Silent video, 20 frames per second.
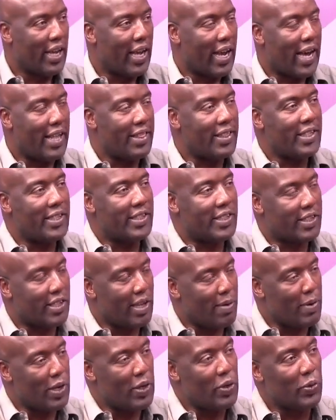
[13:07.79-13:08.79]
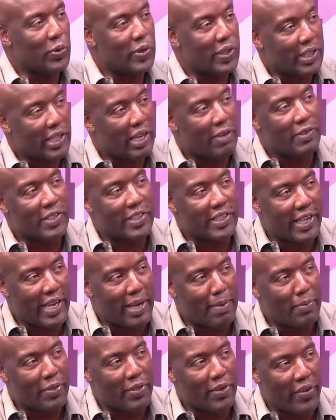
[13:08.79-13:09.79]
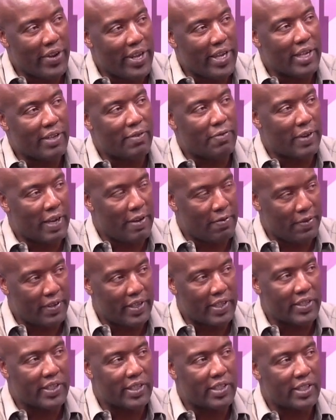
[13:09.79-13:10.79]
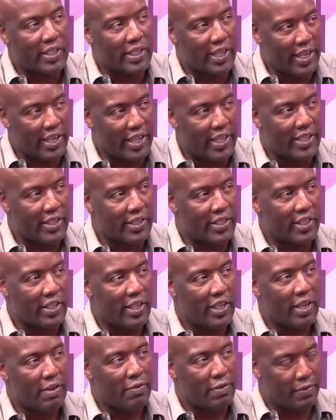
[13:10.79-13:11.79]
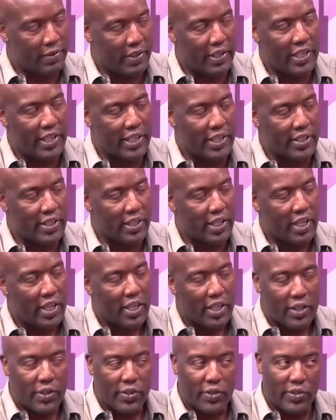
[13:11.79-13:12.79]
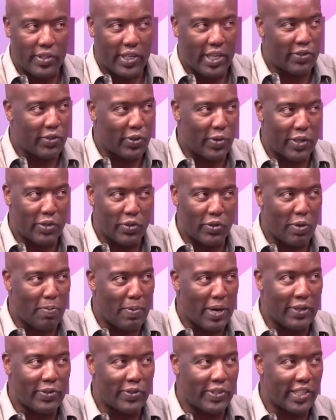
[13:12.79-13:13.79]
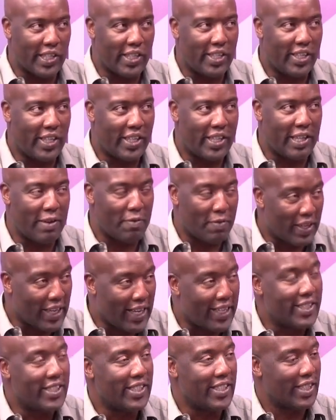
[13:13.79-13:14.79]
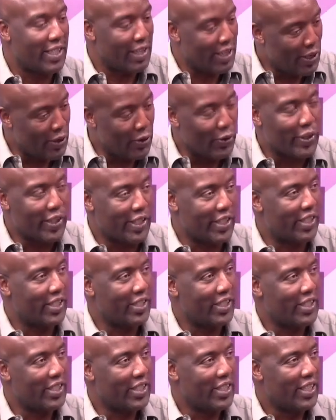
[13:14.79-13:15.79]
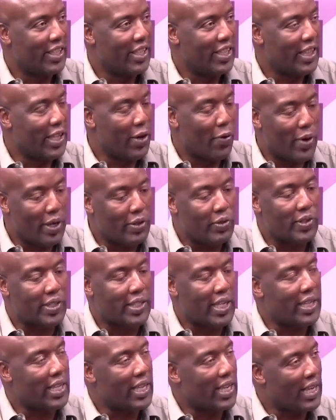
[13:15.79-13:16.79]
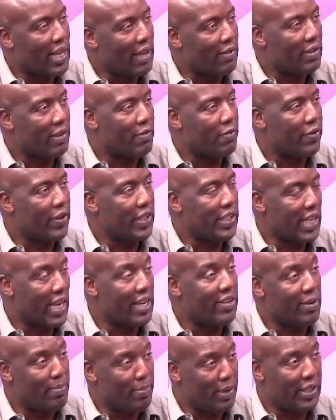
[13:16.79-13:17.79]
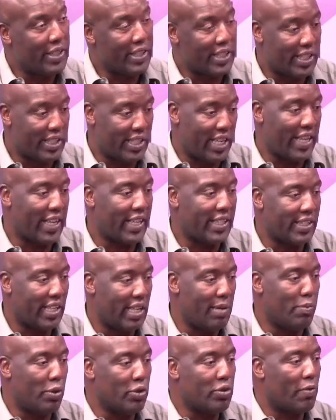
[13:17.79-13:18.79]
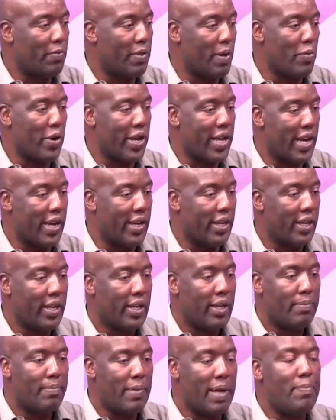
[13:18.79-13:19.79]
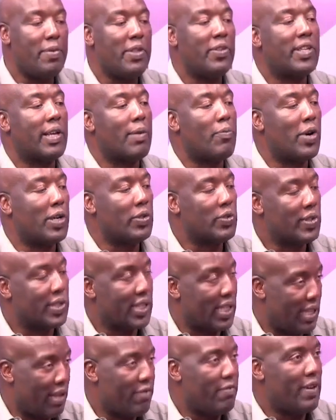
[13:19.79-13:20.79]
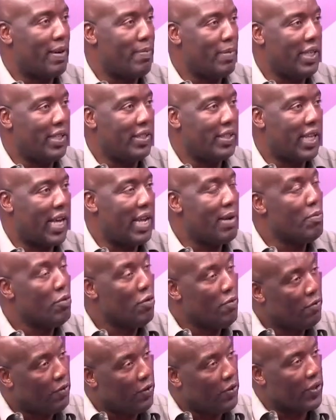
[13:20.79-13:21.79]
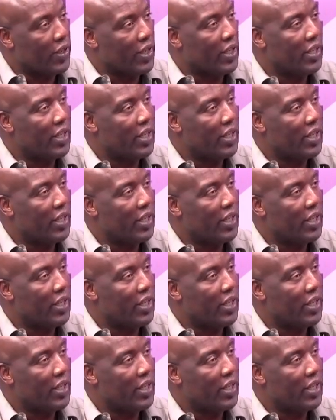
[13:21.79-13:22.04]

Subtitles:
And there's someone who served time, 3 years, 5 years, 10 years, 15 years. Those guys don't want to go back to jail. They've learned it. They know it. They want to start their lives afresh and rebuild it. Just like I said, most of them are young. Maybe some want to start their families and move on.